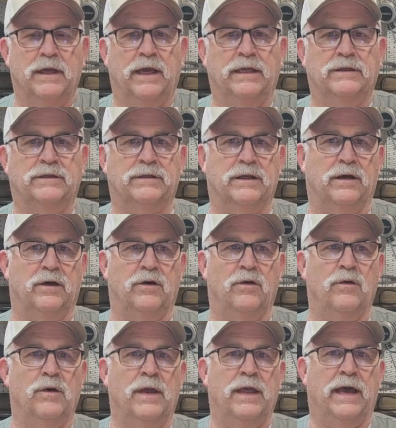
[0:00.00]
And
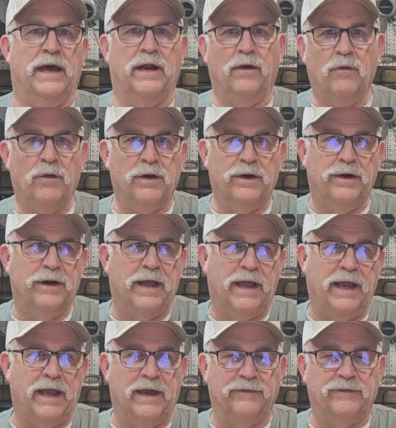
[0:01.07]
so I don't want her to
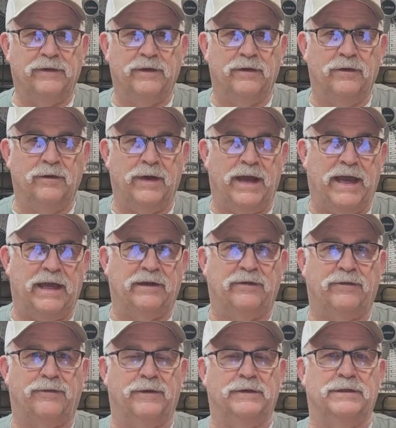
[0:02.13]
have to
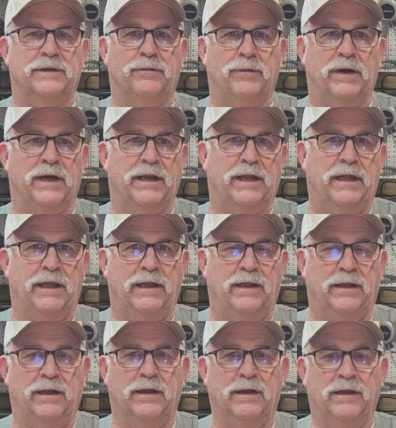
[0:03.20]
ask for
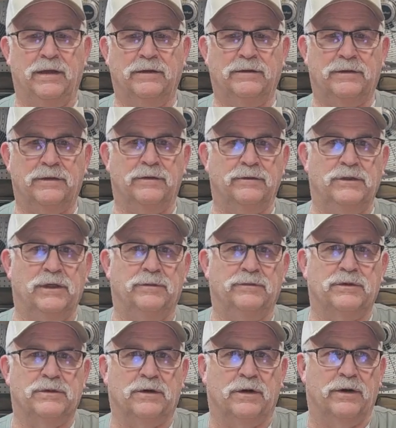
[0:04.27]
somebody to jump
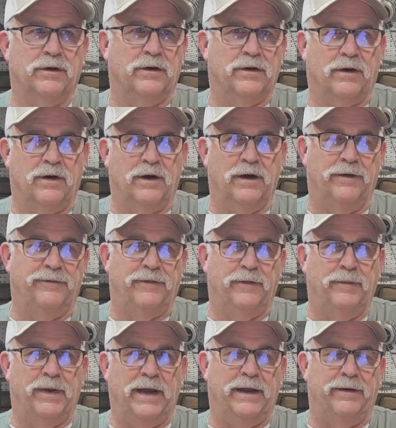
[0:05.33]
start her car if her
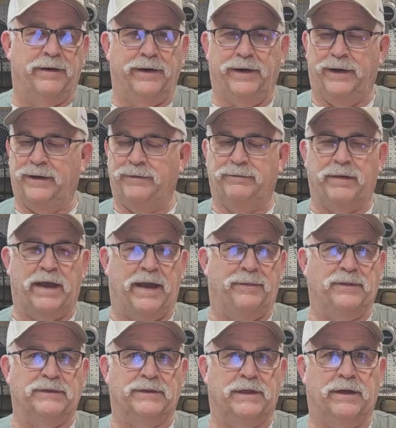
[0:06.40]
battery
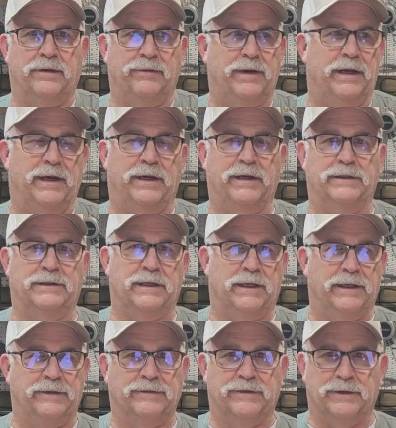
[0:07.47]
happens to go dead because she
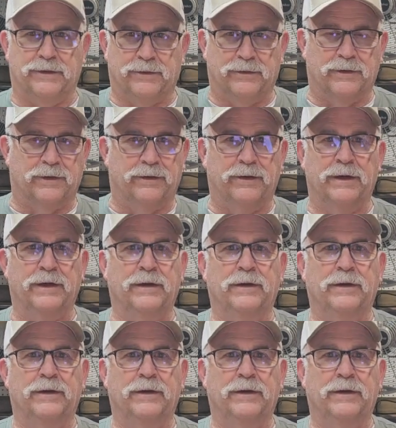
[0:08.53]
leaves the door